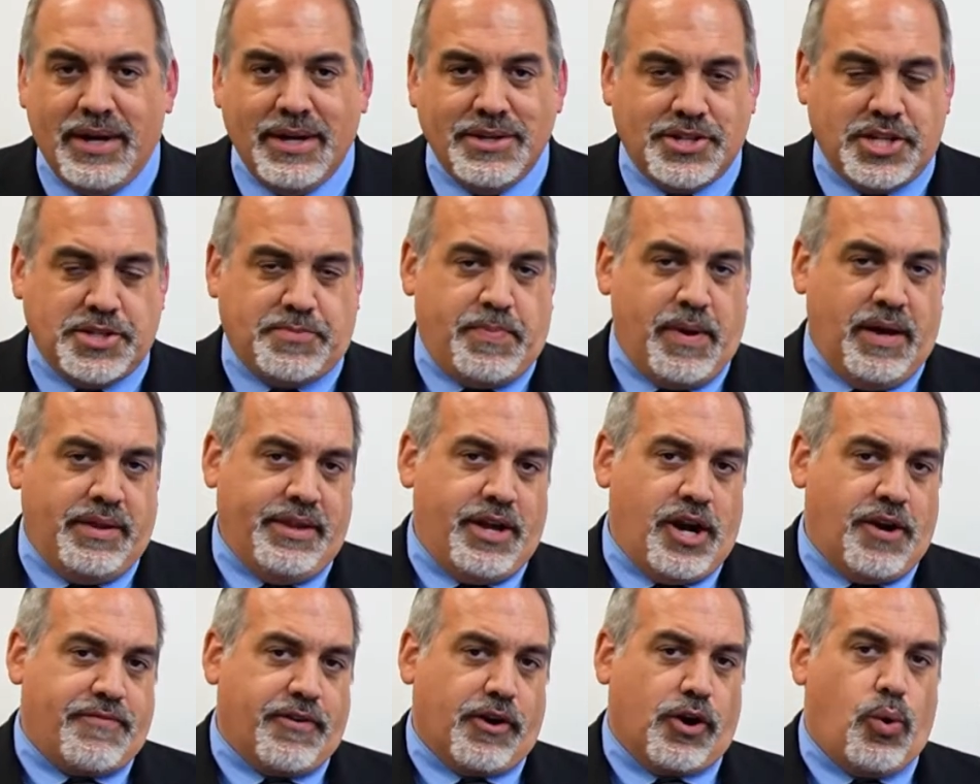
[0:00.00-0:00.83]
She's been
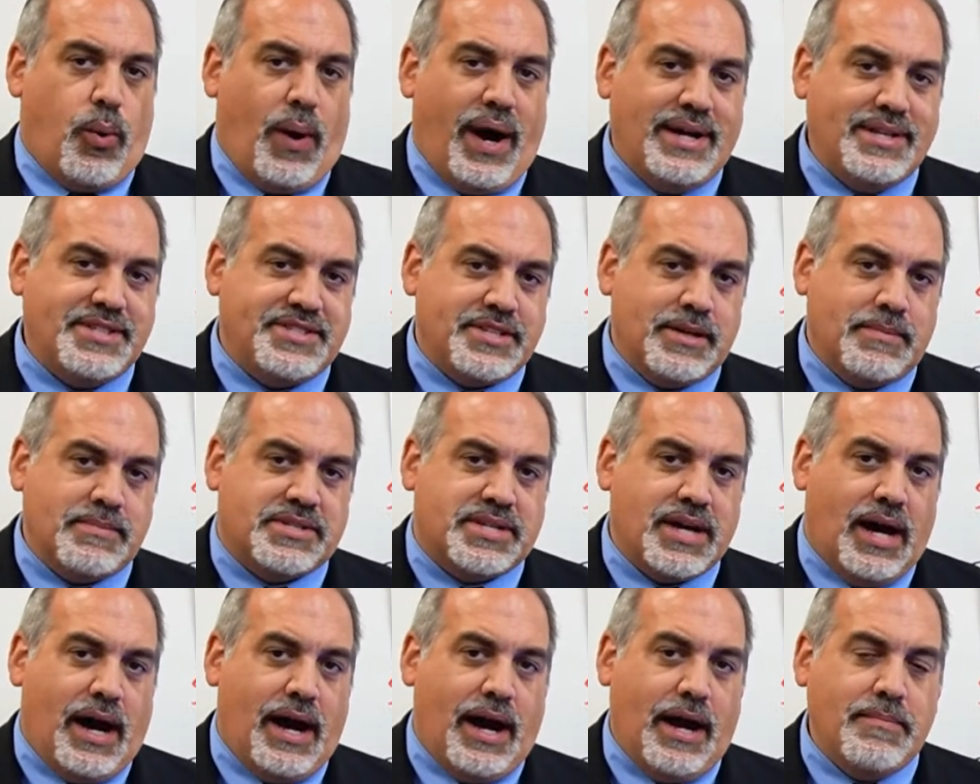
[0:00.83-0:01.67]
there for quite some
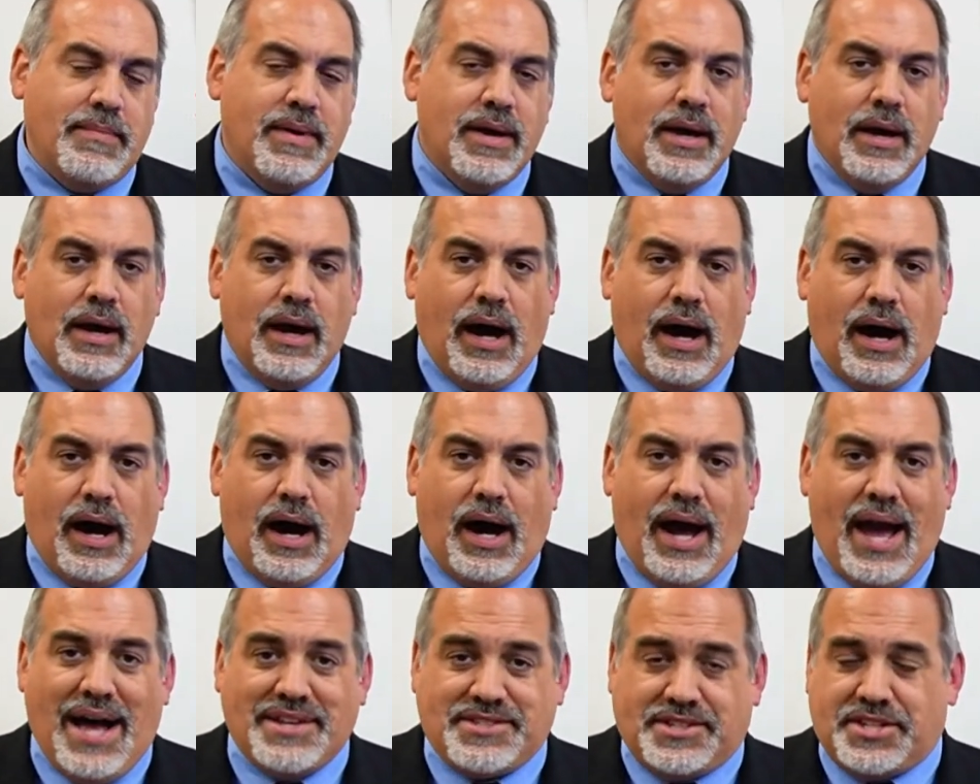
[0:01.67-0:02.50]
time
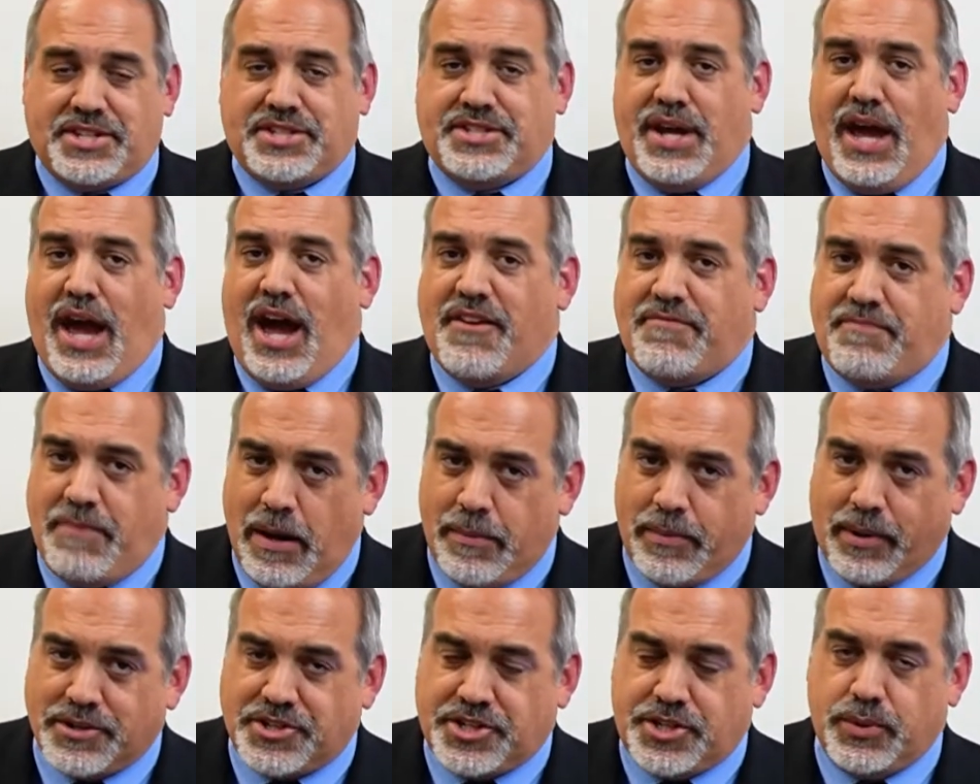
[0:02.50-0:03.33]
as a staff
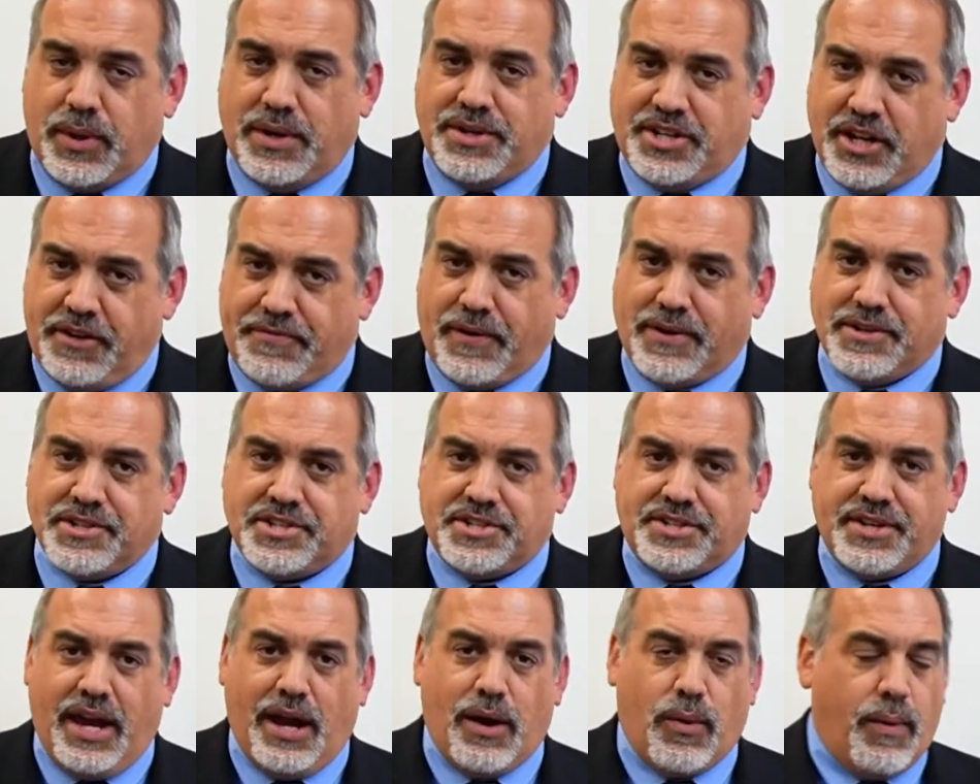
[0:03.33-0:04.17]
member to a different
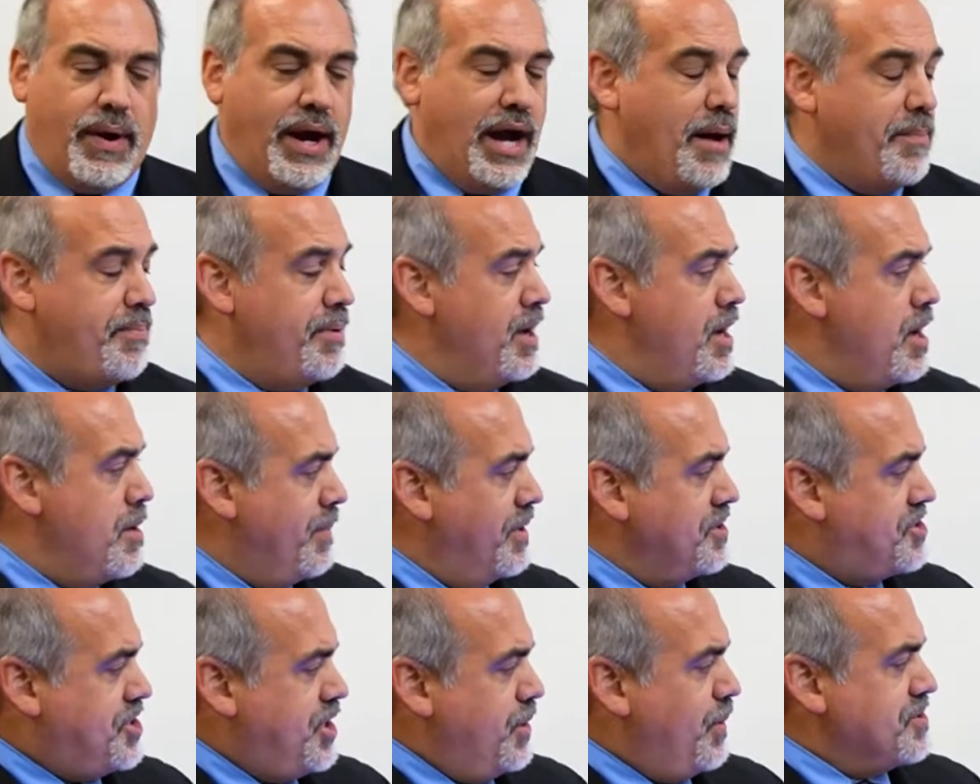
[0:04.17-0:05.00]
state rep,
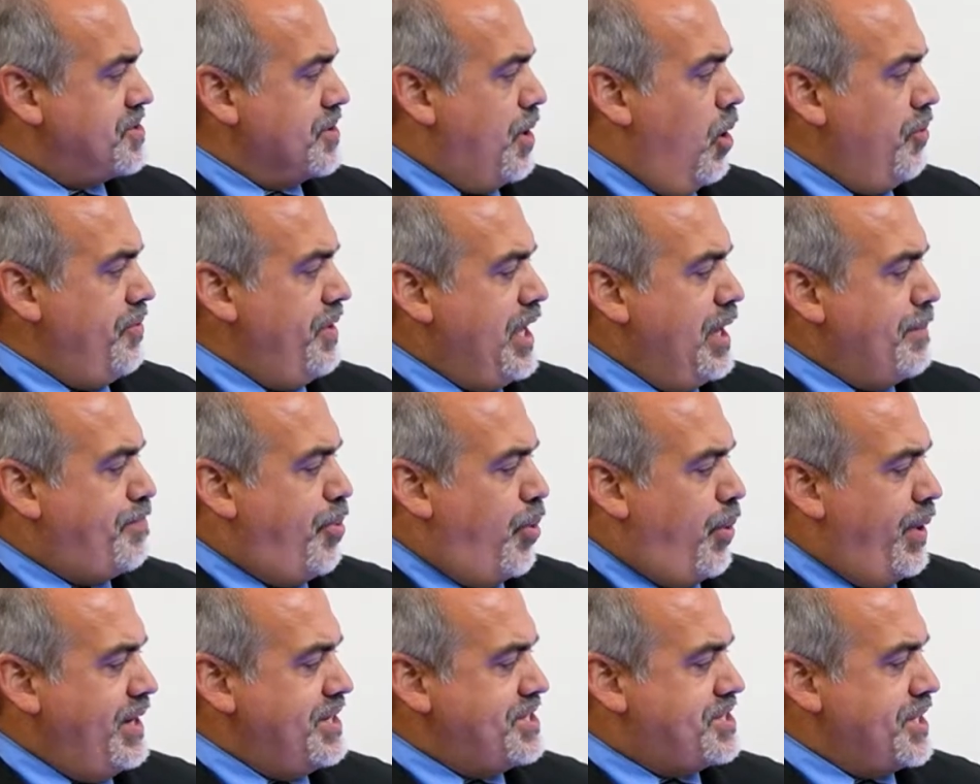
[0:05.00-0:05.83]
but she was only
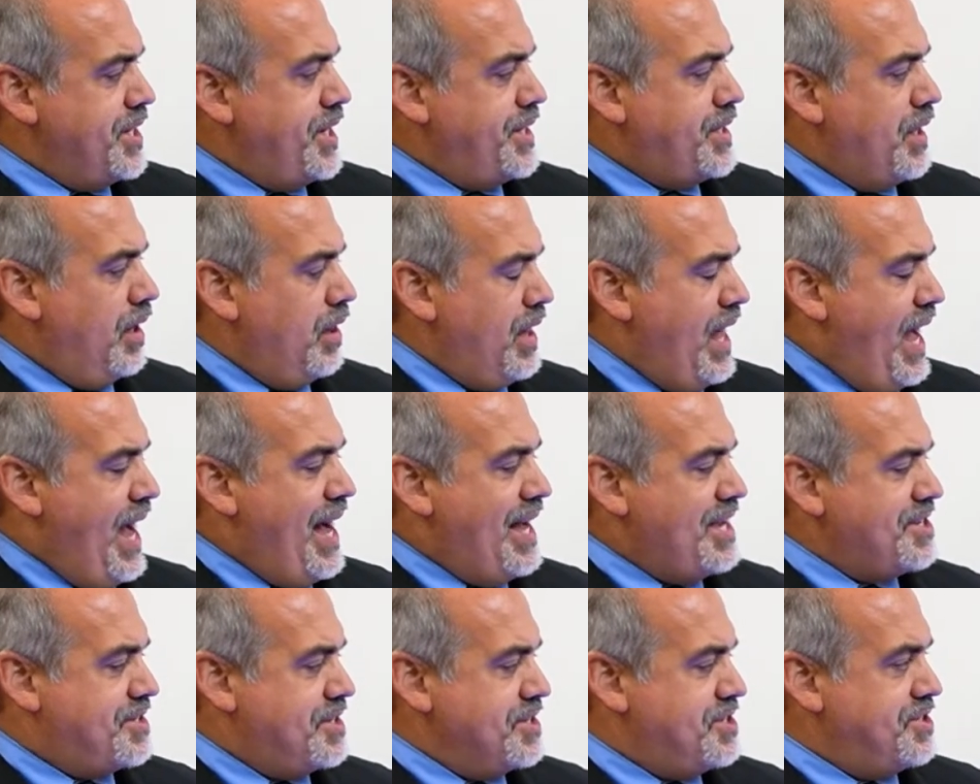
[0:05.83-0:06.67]
appointed
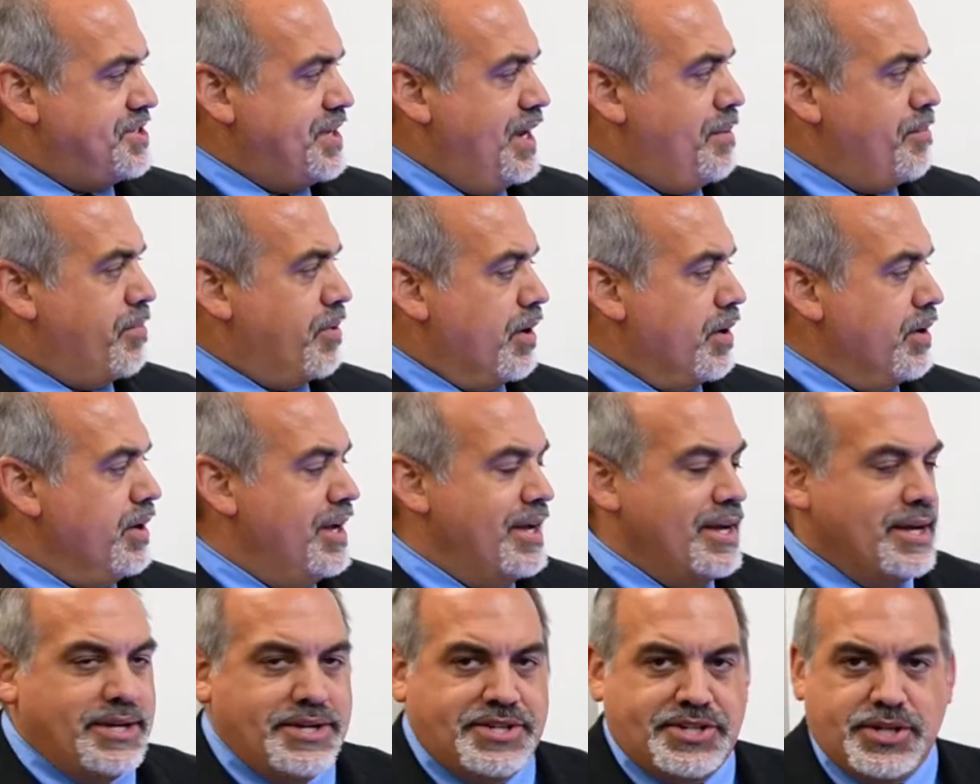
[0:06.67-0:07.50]
last December
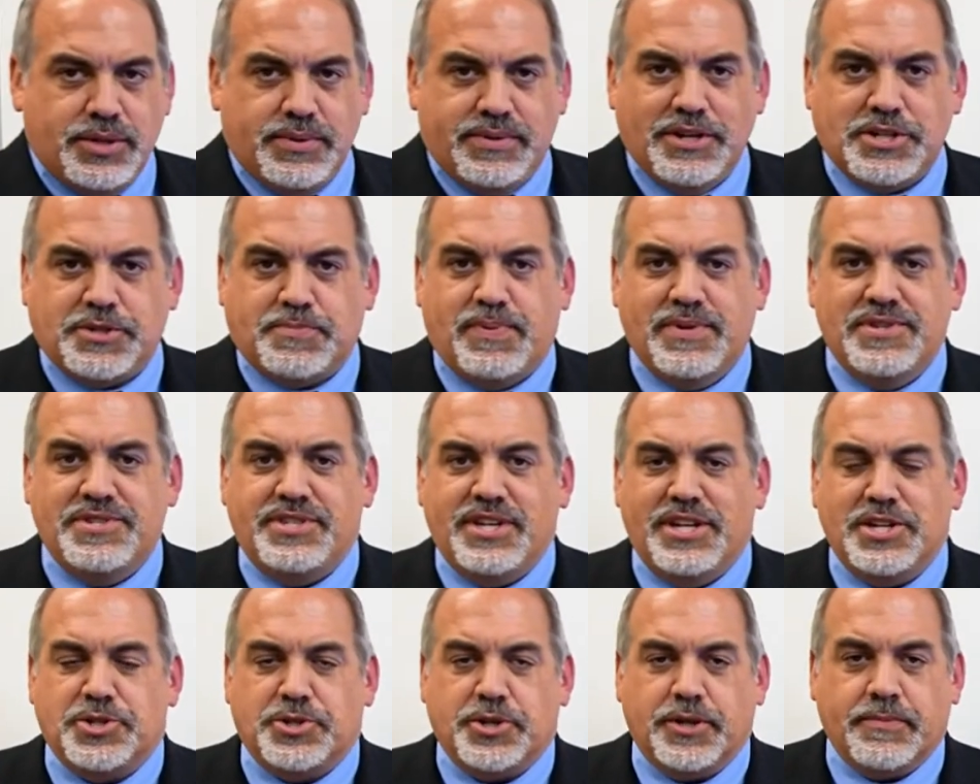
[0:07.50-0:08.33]
to this
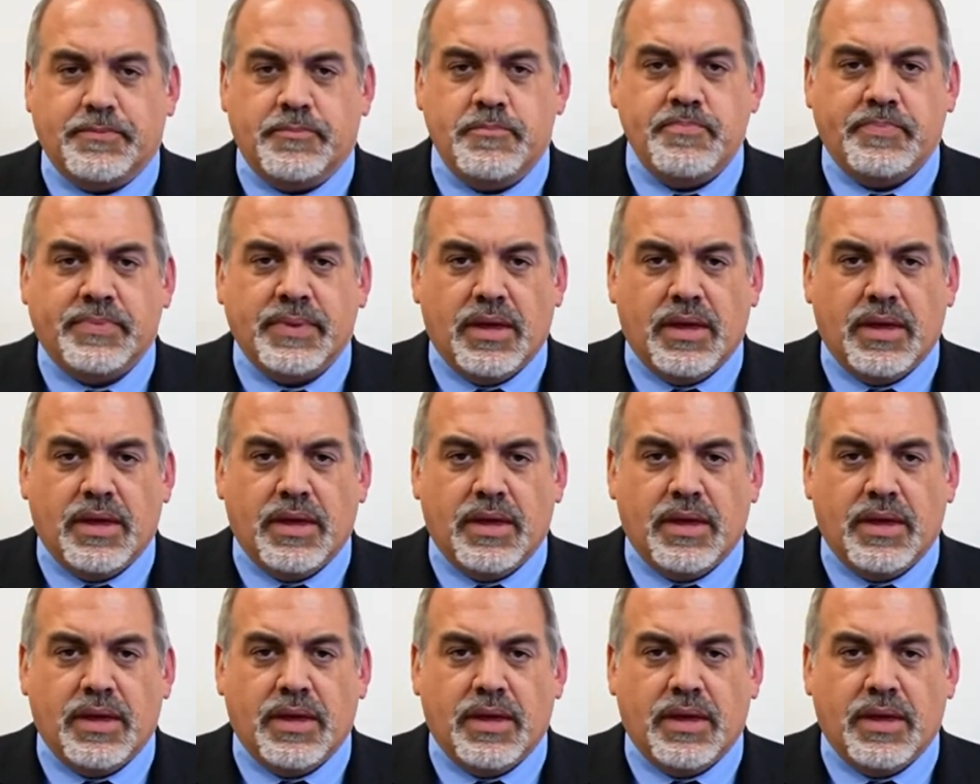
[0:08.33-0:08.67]
position.